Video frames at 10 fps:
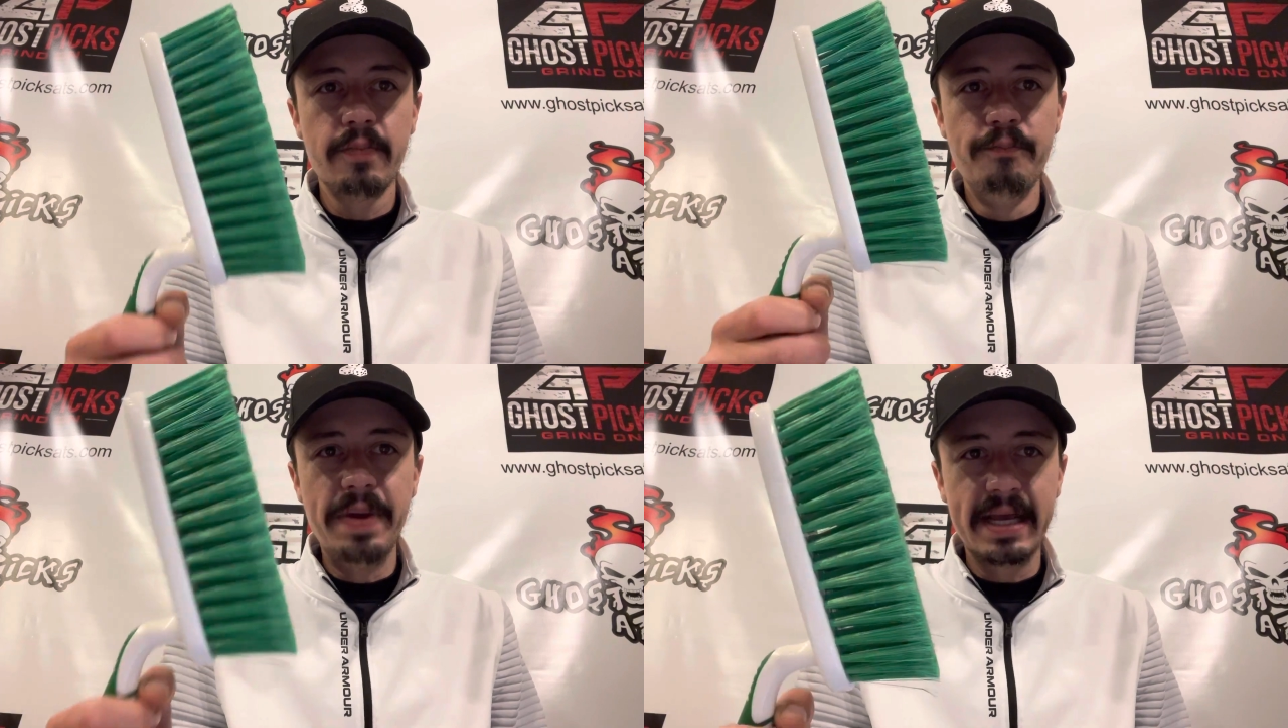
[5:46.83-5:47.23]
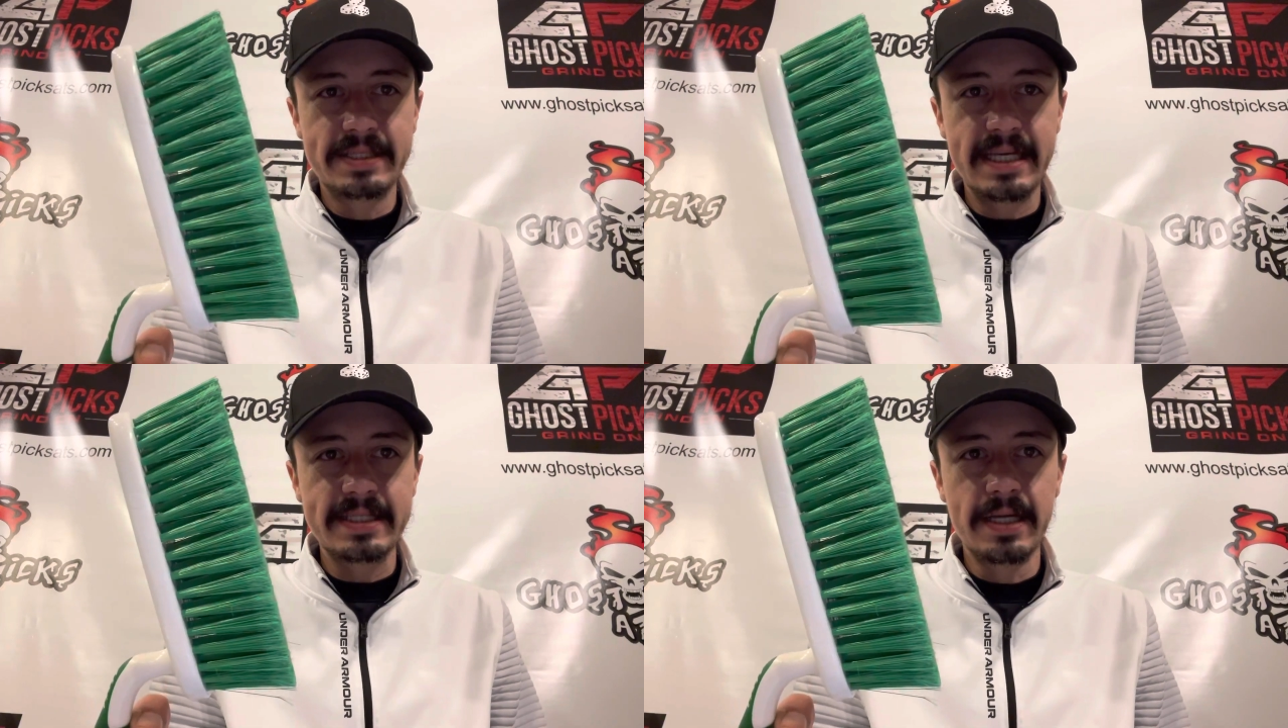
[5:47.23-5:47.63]
Big
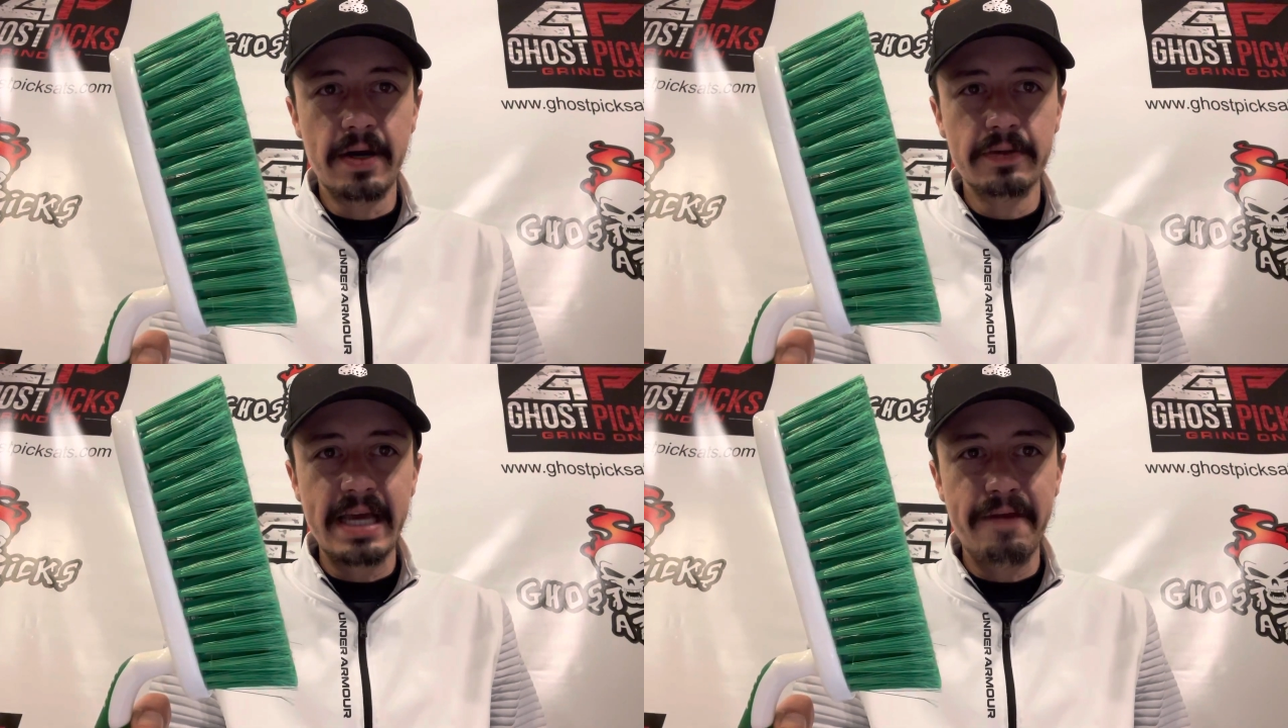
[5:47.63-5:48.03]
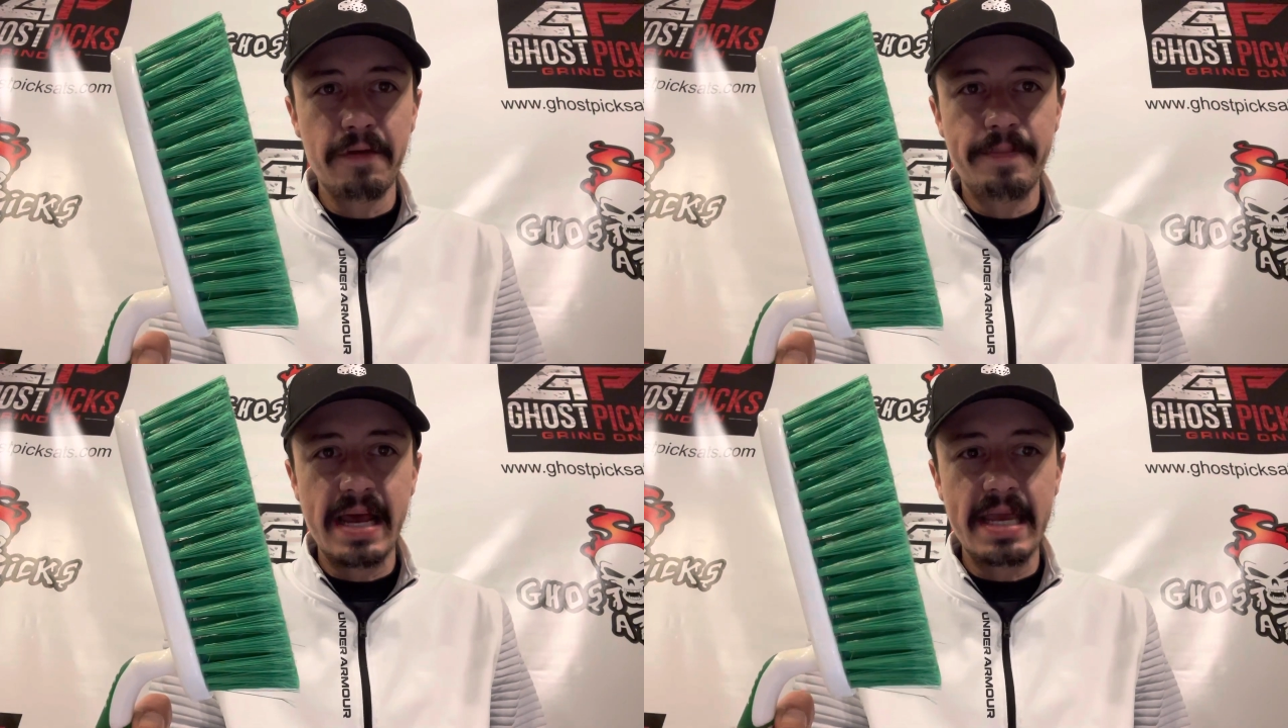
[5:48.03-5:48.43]
6 and 0 day for
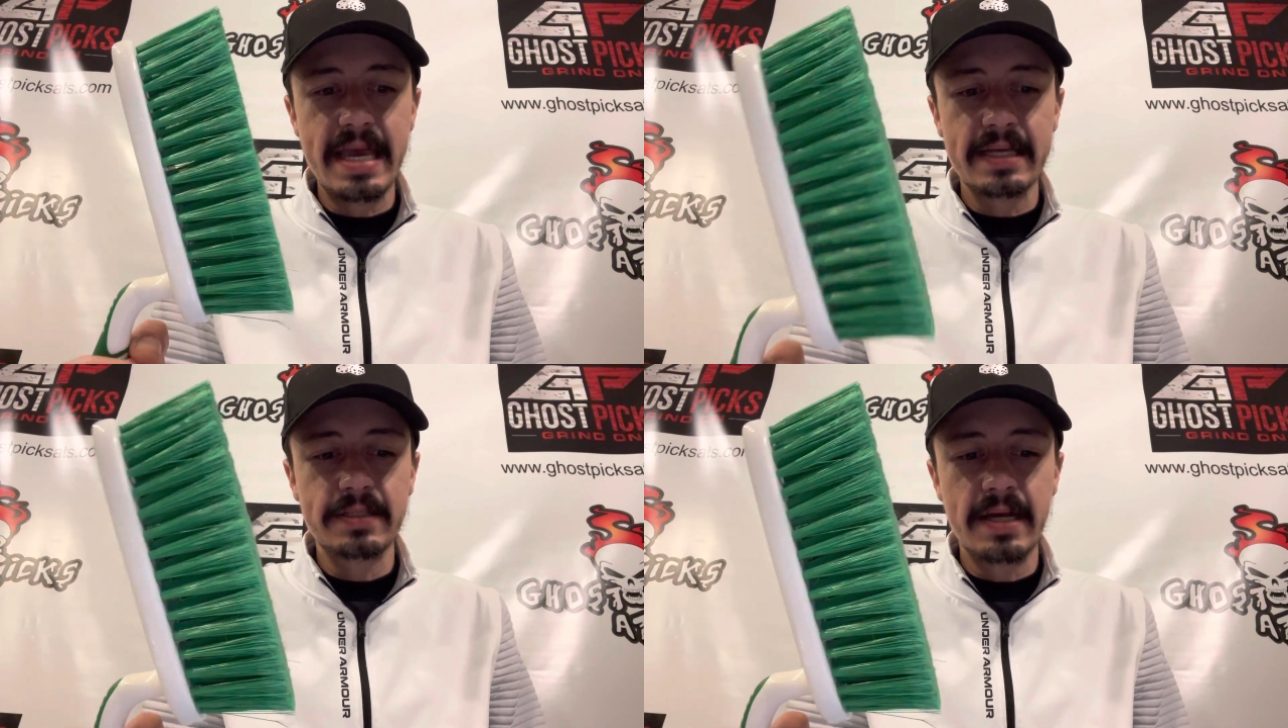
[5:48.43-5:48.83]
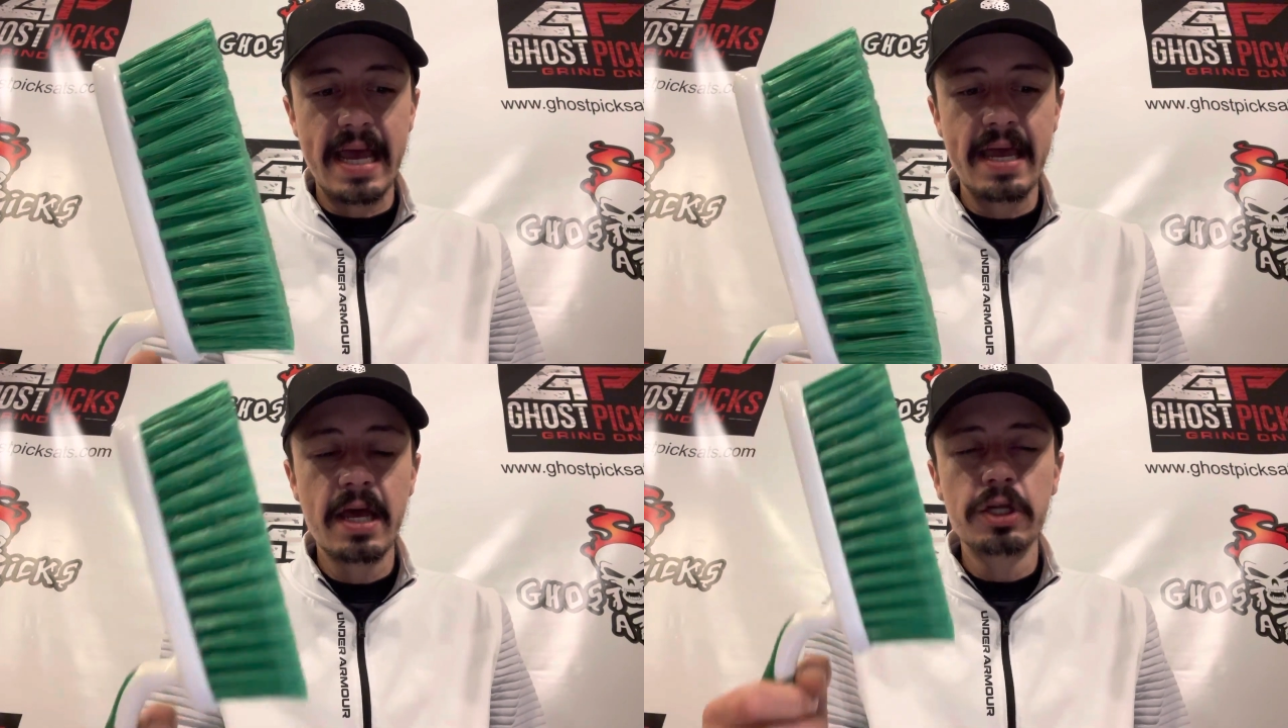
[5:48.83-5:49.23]
Benny
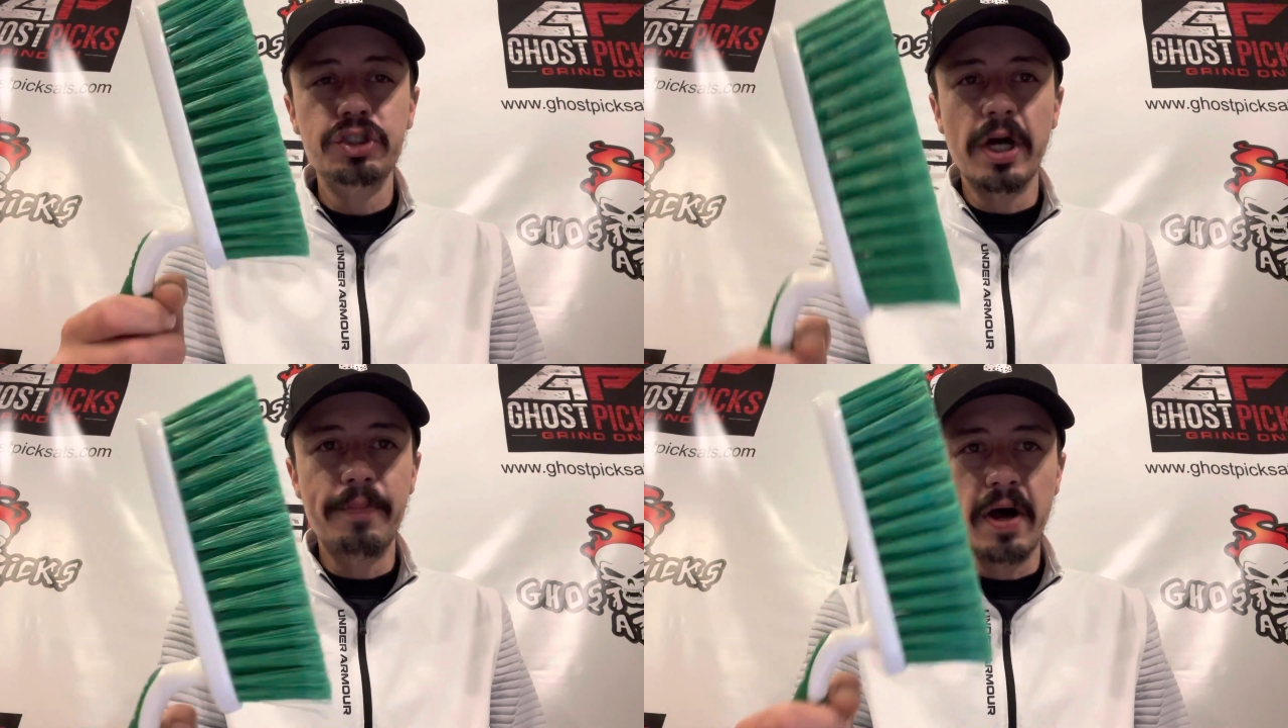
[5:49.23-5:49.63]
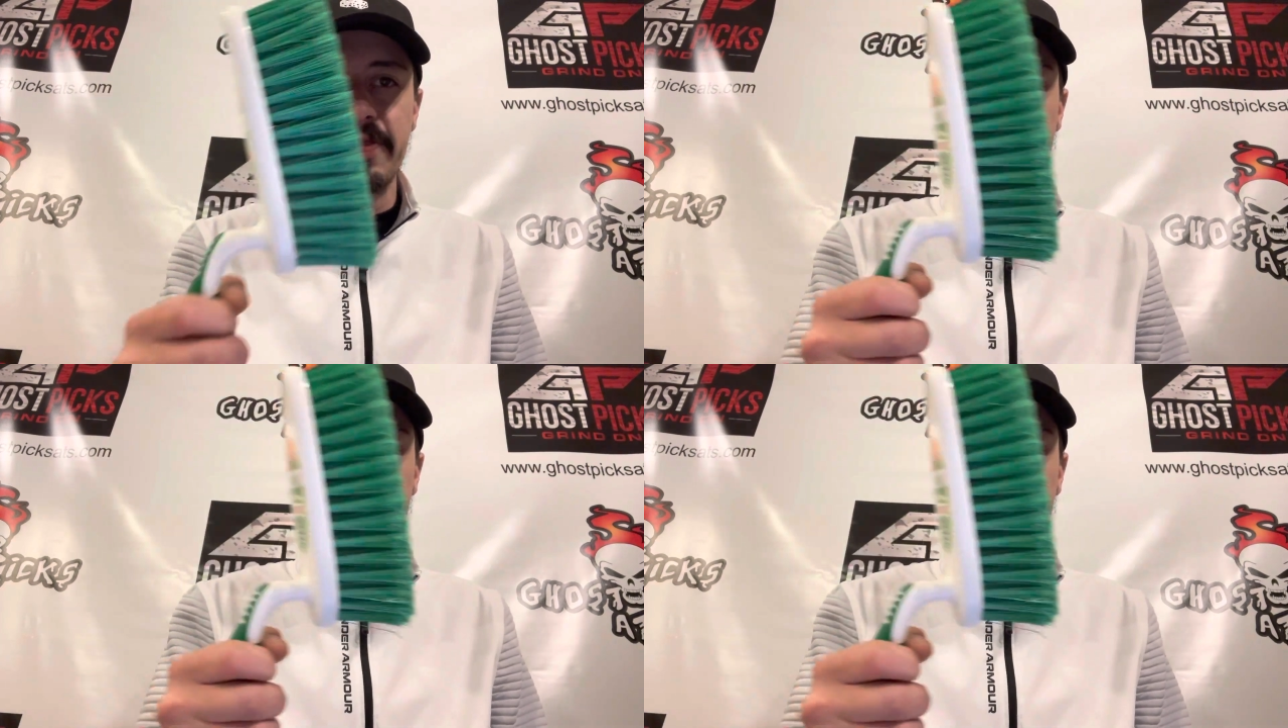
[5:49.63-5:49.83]
yesterday. Jump on the